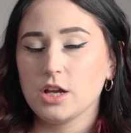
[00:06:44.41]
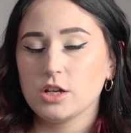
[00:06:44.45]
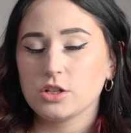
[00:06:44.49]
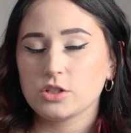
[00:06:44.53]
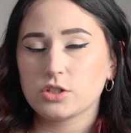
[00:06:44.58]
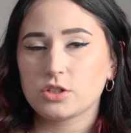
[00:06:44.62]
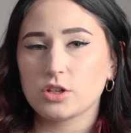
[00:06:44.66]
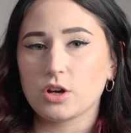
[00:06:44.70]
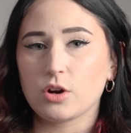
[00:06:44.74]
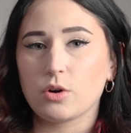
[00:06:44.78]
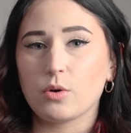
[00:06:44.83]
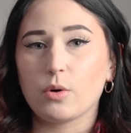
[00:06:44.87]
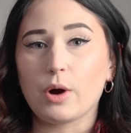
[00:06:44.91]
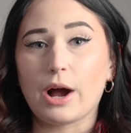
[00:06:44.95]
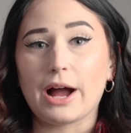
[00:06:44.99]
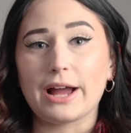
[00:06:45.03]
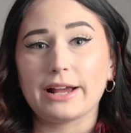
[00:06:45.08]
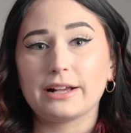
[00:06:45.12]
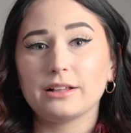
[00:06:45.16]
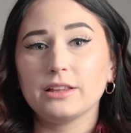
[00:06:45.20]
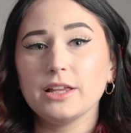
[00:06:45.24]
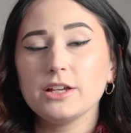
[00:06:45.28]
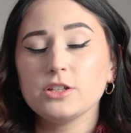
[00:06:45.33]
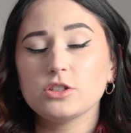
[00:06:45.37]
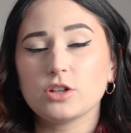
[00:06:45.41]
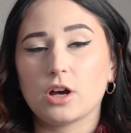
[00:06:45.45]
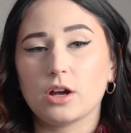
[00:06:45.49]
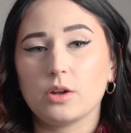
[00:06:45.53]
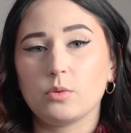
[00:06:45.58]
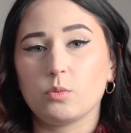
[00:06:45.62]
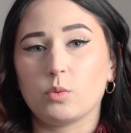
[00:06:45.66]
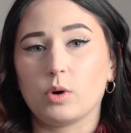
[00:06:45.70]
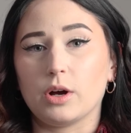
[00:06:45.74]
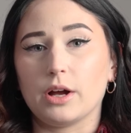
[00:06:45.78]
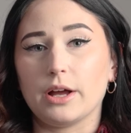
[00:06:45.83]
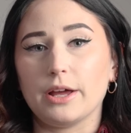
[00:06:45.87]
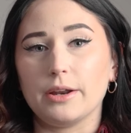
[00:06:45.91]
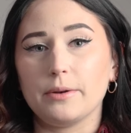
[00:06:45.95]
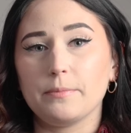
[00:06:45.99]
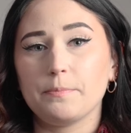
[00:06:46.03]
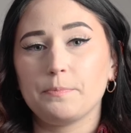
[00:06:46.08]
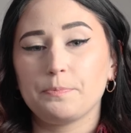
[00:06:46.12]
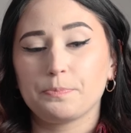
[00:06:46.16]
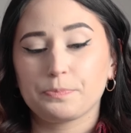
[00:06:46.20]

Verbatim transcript: So I clicked on one,